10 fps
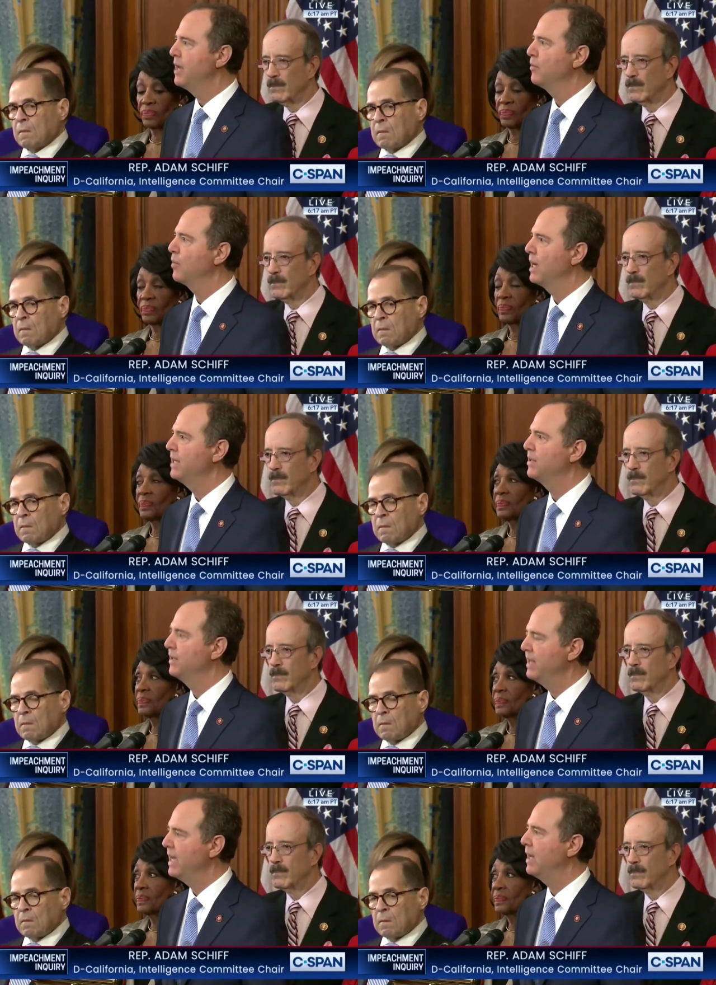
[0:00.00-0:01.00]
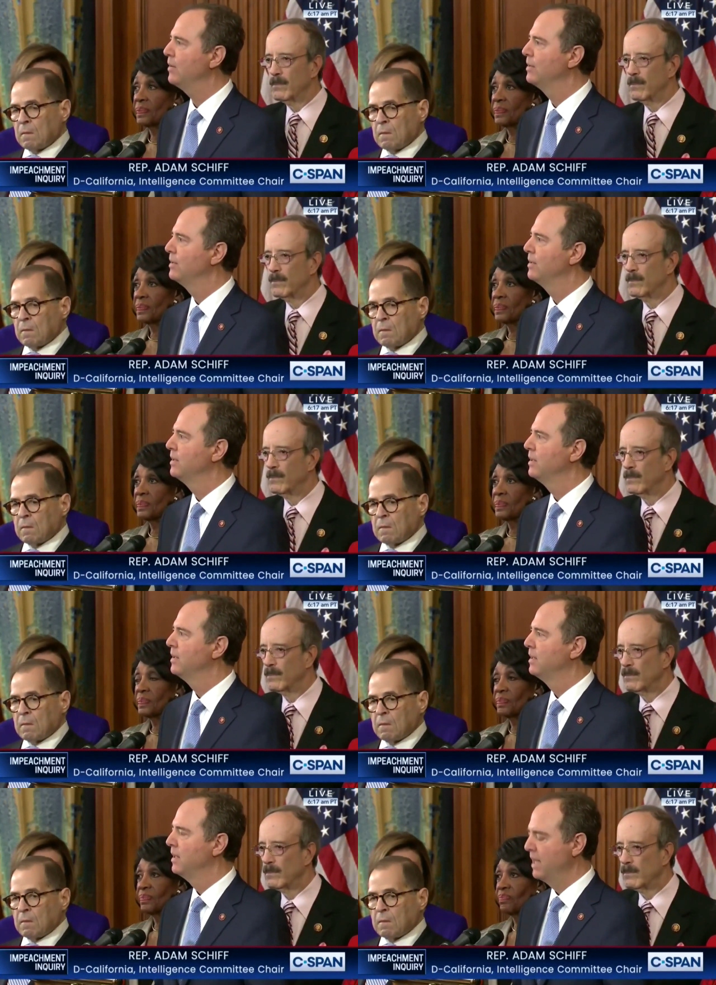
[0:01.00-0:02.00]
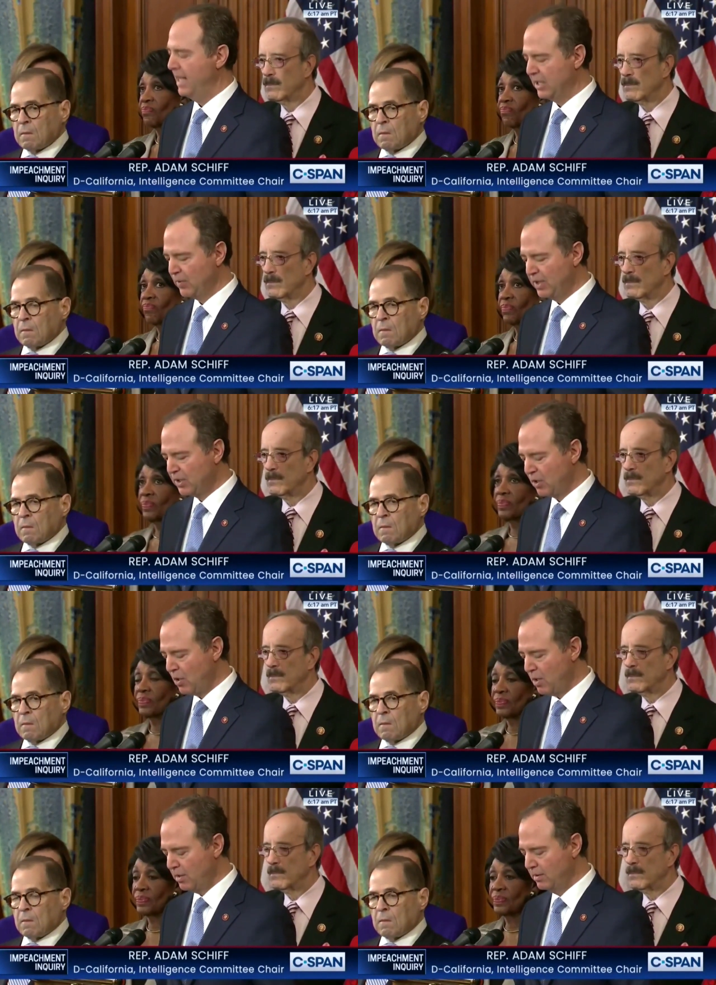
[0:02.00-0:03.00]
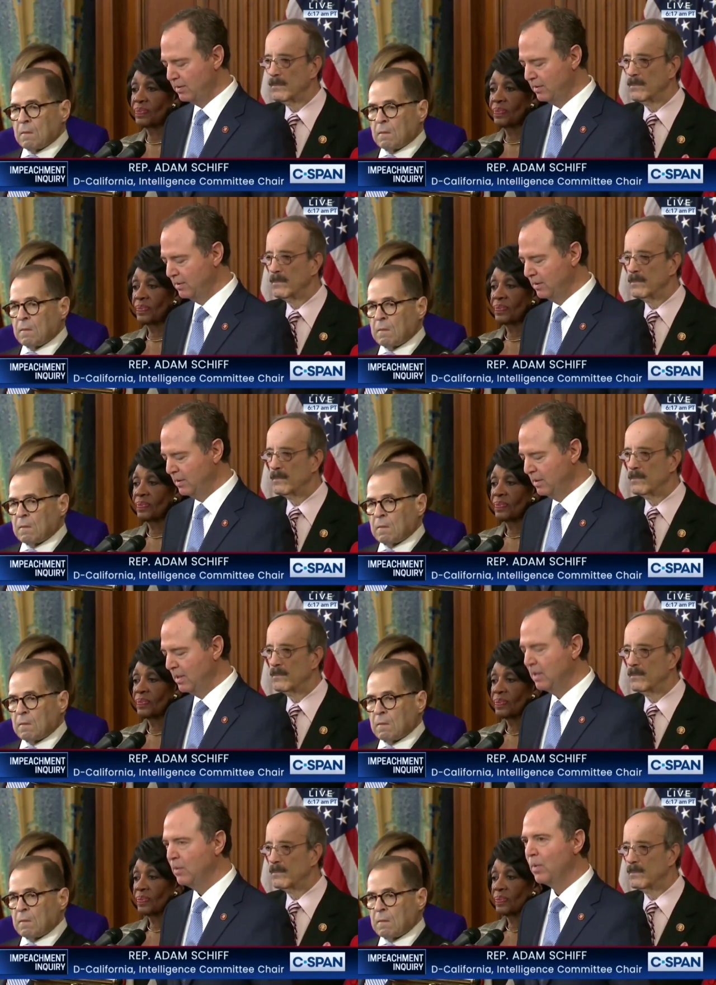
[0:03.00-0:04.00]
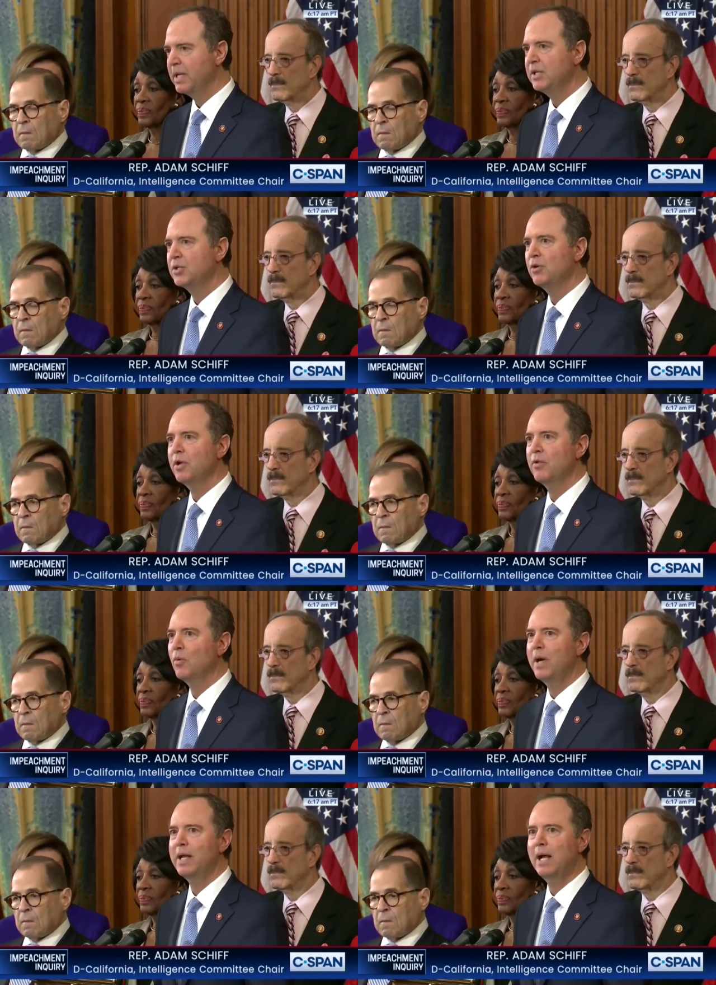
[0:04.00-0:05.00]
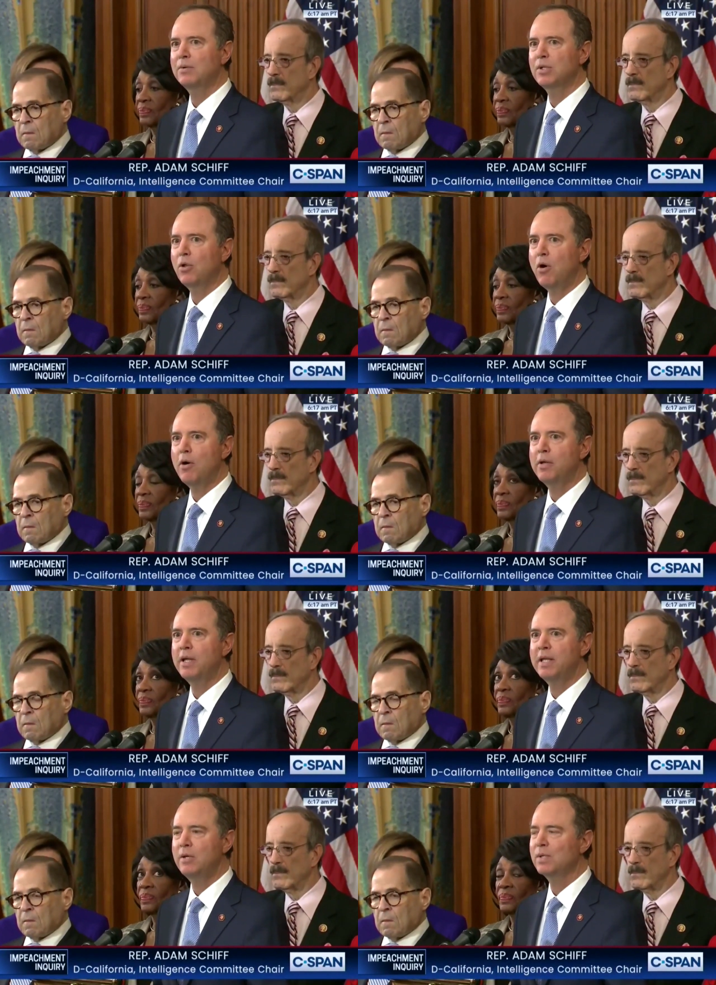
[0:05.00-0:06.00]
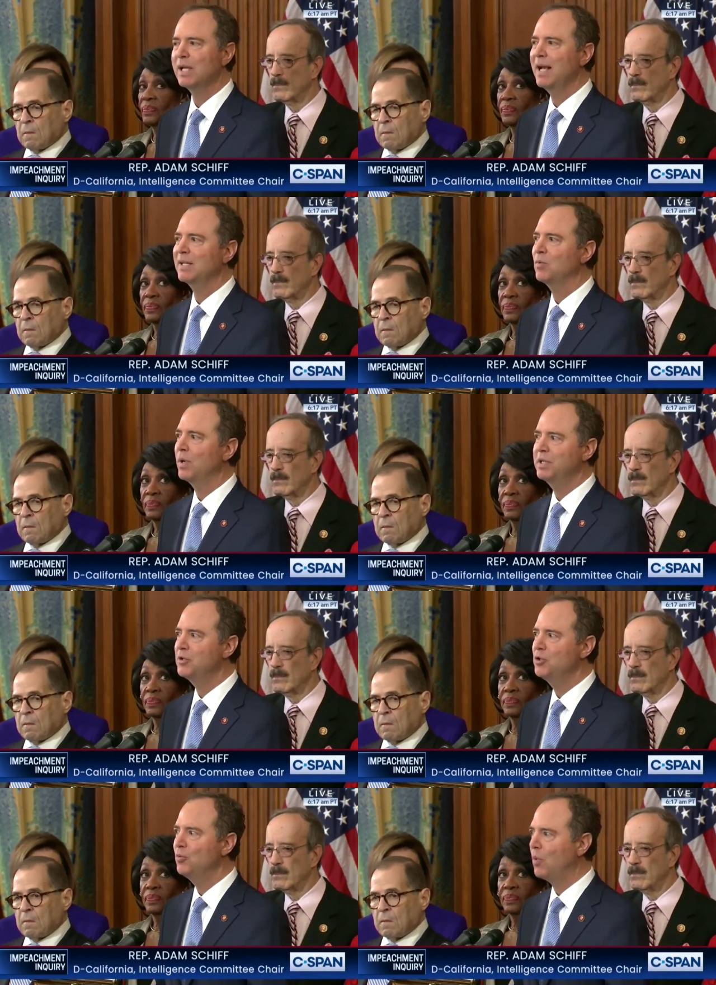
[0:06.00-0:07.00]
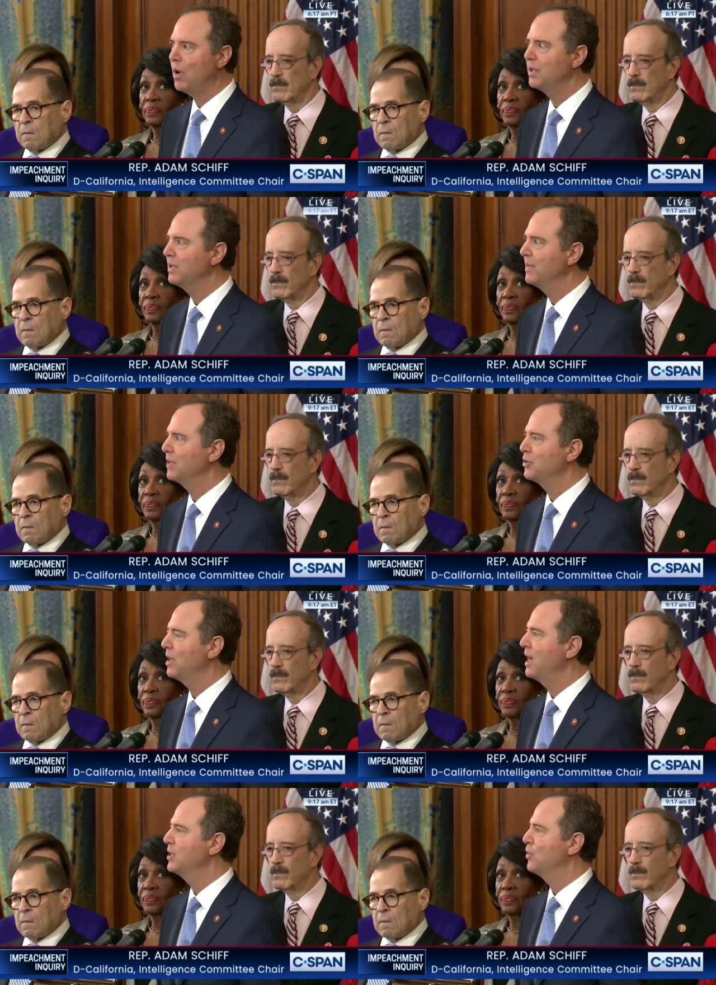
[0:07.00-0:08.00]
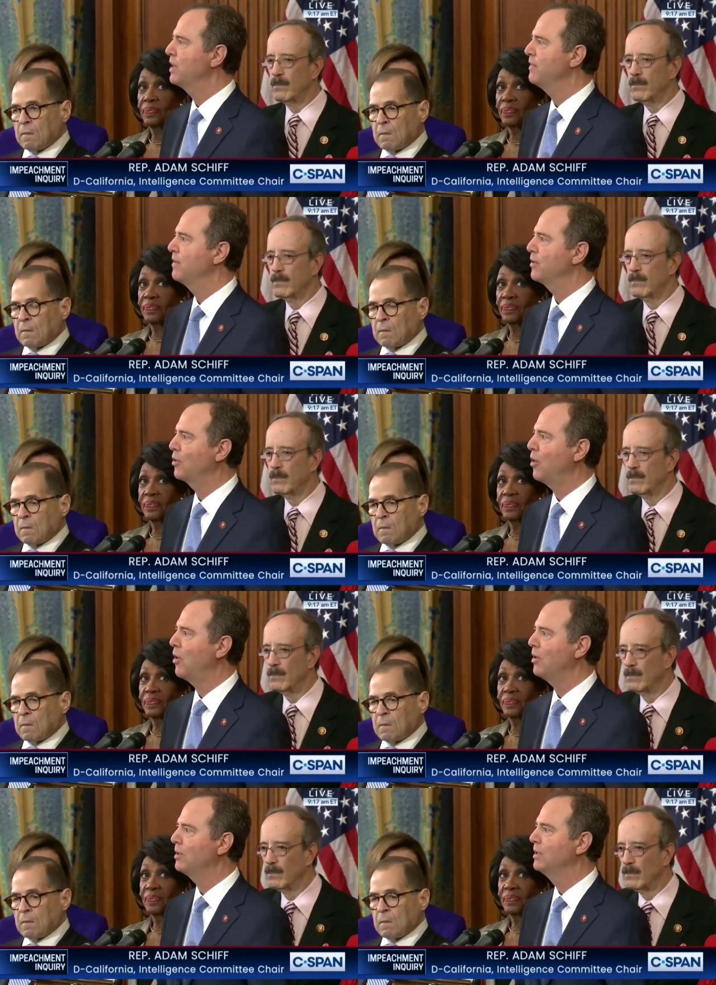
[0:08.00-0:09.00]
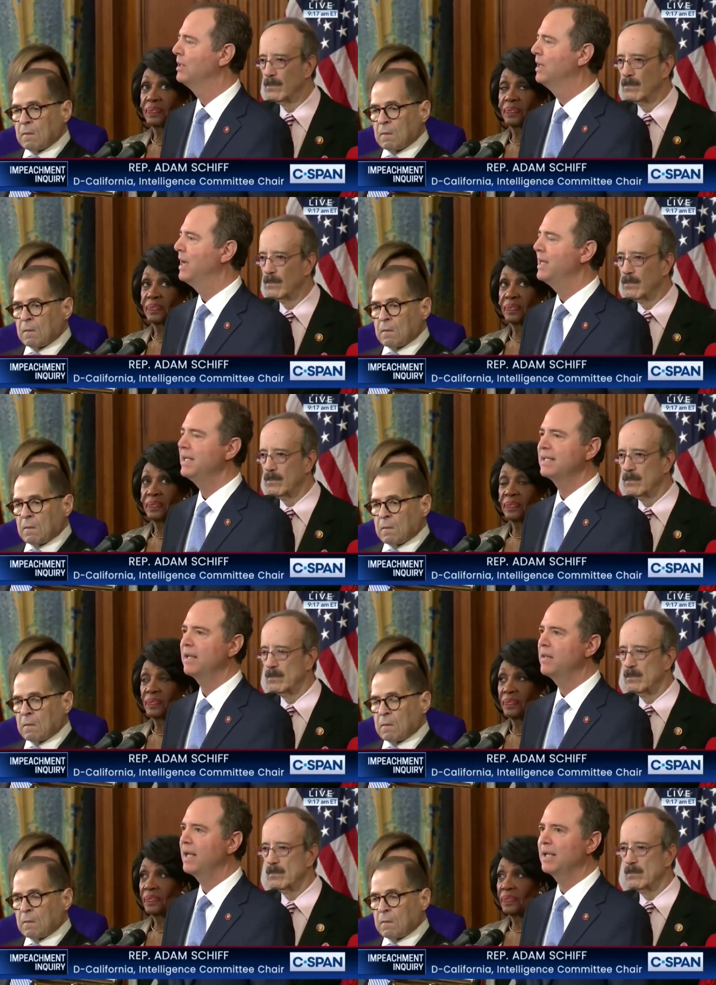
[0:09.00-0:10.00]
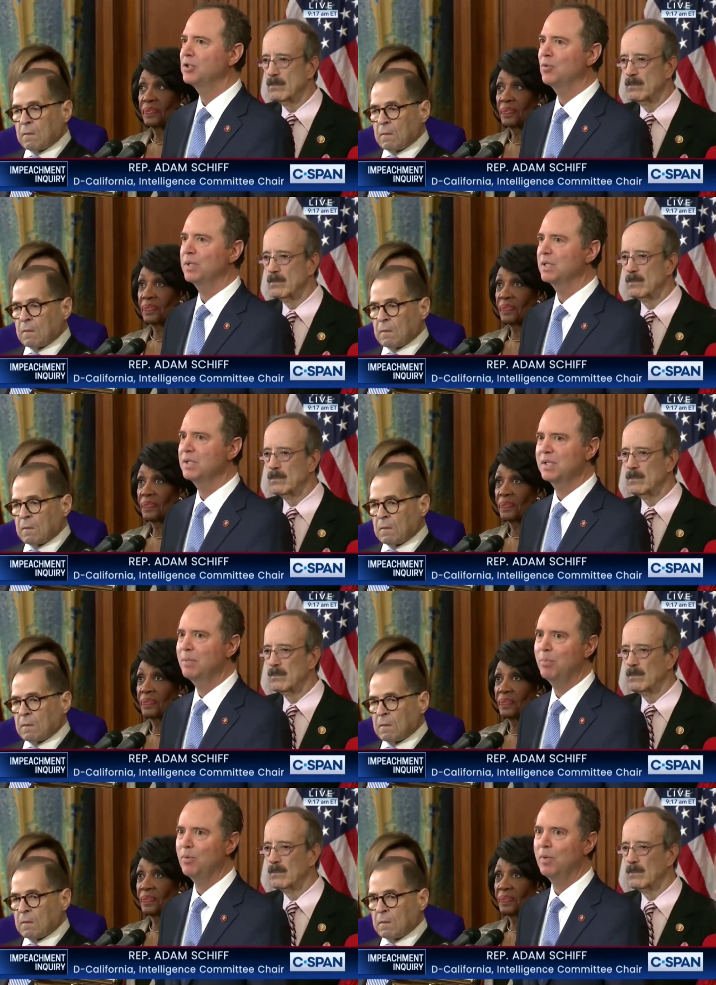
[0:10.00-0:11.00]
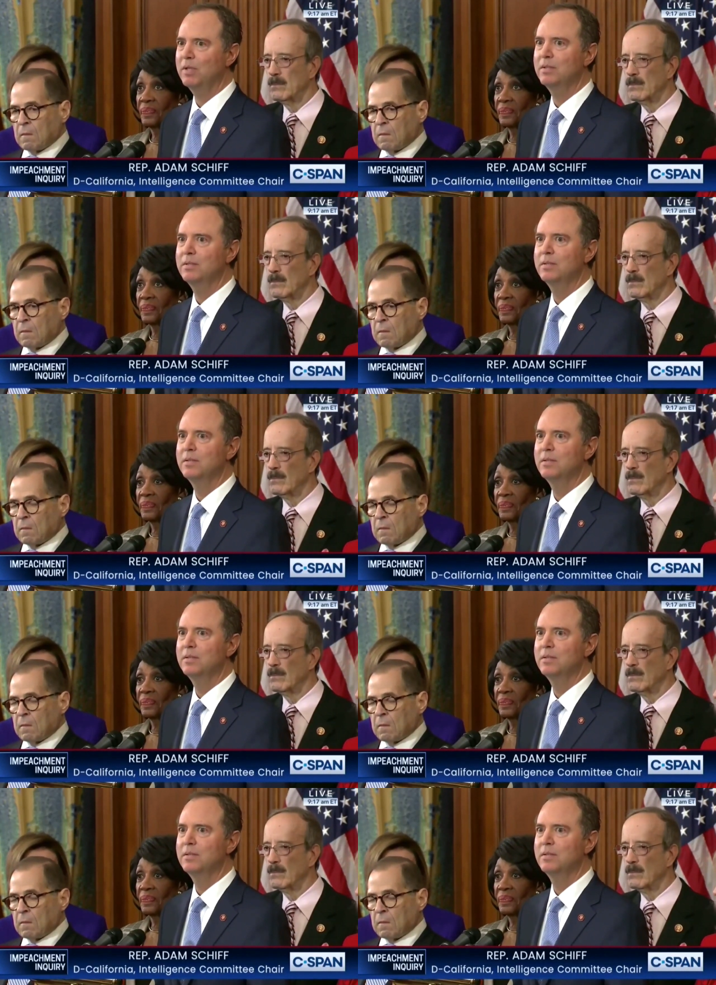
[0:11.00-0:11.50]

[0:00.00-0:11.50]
Speaker 1: and right now. As we saw when he stood on the White House lawn and he was asked, what did you want in that July 25th call? And he said the answer was a simple one.